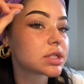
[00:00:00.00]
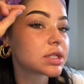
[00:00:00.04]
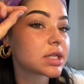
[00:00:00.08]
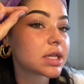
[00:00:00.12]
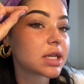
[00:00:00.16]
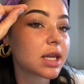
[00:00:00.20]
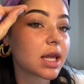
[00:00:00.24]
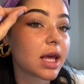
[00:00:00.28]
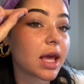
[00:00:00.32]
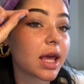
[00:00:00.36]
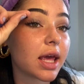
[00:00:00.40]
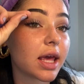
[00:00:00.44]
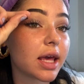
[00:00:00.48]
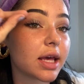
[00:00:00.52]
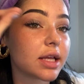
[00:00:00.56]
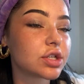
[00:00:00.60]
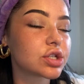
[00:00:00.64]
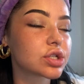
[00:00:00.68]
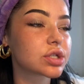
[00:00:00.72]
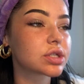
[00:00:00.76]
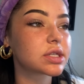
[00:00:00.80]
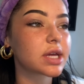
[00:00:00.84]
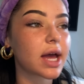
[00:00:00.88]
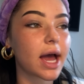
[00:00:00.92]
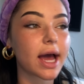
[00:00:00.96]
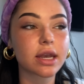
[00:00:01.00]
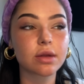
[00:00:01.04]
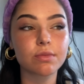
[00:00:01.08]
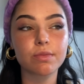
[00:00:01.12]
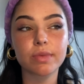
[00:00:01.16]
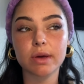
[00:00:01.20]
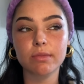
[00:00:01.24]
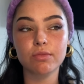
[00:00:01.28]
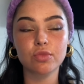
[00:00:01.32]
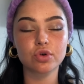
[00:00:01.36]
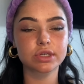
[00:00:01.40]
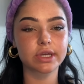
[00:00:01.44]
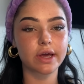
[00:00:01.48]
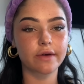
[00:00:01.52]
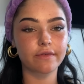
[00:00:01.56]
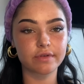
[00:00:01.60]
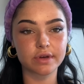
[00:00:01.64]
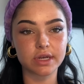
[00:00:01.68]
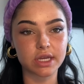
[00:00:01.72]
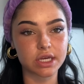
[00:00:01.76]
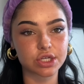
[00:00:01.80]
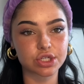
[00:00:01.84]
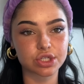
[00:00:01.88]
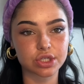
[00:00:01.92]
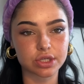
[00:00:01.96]
in here, just to add a bit more
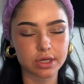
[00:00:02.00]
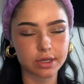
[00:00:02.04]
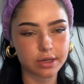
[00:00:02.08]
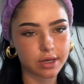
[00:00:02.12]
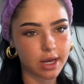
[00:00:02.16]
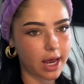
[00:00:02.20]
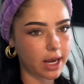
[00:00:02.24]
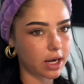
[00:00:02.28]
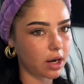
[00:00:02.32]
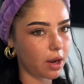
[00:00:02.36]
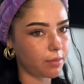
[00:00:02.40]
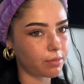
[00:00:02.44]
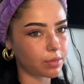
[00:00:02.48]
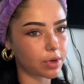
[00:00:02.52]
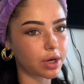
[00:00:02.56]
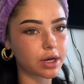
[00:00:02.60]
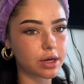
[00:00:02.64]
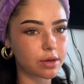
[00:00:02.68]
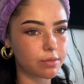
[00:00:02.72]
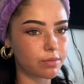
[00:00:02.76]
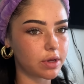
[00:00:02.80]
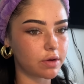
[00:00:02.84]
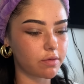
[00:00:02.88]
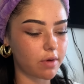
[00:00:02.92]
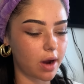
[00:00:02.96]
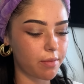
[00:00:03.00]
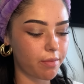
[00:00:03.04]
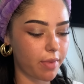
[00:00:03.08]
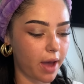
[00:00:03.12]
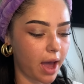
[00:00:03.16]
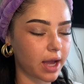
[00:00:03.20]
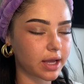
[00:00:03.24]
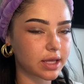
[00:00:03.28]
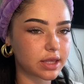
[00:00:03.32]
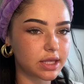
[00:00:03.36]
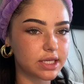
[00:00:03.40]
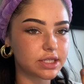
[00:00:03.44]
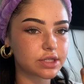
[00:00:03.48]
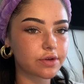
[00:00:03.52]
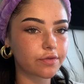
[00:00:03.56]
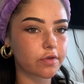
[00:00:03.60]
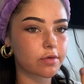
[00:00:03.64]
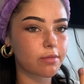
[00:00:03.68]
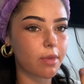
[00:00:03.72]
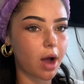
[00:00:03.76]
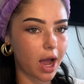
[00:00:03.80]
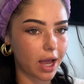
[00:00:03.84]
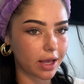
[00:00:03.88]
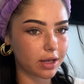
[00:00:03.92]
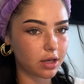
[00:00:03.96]
definition, and I'm gonna be right back. These are
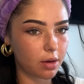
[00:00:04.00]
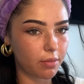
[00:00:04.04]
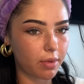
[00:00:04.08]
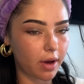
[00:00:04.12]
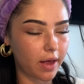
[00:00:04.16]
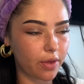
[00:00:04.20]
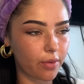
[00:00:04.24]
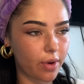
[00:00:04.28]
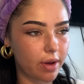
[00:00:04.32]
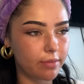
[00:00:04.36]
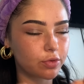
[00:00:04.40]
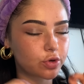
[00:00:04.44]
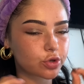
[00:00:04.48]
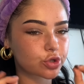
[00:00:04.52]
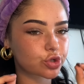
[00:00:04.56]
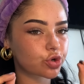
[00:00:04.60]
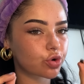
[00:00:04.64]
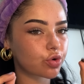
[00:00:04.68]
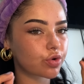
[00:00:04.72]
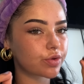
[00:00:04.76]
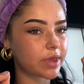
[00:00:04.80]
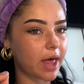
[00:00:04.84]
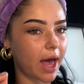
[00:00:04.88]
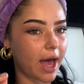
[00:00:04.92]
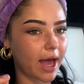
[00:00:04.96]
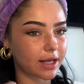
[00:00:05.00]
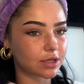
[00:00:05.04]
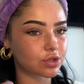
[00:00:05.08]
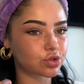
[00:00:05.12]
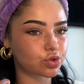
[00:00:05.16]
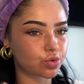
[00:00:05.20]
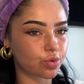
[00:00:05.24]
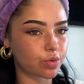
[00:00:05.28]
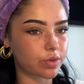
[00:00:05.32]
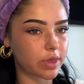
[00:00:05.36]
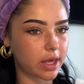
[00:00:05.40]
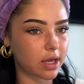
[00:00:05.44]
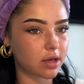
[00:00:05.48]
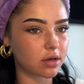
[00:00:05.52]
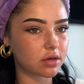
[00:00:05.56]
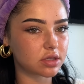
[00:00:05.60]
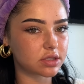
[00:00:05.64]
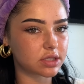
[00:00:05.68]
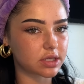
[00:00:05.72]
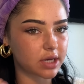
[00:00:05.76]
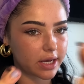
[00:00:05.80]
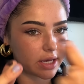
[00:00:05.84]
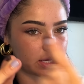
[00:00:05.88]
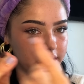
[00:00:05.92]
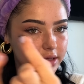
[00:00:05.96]
from eyelur, by the way. I'm not sure on the actual thing because
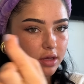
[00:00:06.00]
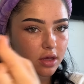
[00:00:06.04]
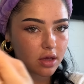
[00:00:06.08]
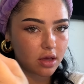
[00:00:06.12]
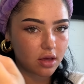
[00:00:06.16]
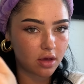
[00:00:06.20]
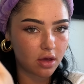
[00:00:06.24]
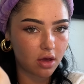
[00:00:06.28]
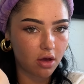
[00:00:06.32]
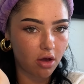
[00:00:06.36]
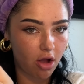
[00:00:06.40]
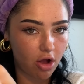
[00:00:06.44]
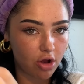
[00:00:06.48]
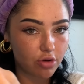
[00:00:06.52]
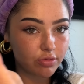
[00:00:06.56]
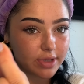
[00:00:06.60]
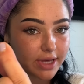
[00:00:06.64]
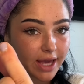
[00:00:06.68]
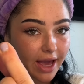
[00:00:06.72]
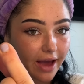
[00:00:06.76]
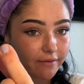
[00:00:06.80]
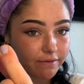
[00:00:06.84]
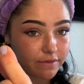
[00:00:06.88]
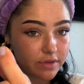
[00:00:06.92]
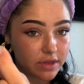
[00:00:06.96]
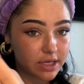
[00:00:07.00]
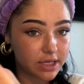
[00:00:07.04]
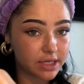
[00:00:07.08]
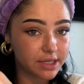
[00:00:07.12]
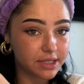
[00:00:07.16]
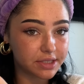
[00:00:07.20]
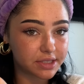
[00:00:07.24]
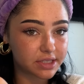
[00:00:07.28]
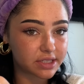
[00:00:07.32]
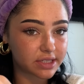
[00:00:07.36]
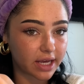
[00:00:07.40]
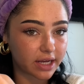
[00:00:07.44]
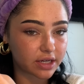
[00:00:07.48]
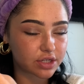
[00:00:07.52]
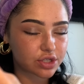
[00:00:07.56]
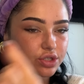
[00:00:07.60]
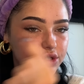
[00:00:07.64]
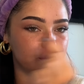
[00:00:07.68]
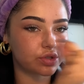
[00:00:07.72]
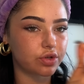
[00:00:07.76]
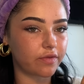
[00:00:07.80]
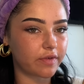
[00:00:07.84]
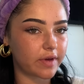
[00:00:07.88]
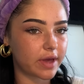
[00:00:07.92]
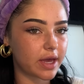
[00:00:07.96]
I only have these
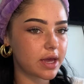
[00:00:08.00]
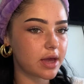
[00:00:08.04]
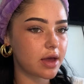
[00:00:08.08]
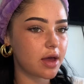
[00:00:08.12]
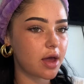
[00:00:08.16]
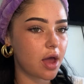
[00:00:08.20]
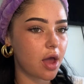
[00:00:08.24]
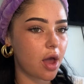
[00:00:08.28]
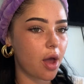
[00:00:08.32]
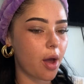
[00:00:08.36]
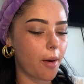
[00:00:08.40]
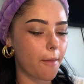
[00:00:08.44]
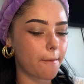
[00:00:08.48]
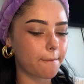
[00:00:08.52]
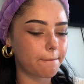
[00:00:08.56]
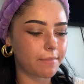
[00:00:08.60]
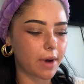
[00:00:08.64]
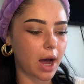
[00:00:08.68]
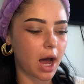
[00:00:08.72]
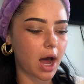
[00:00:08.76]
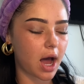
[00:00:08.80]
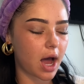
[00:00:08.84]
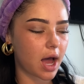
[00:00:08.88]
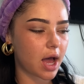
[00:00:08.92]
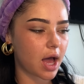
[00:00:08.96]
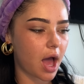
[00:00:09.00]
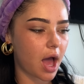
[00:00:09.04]
sections of it, but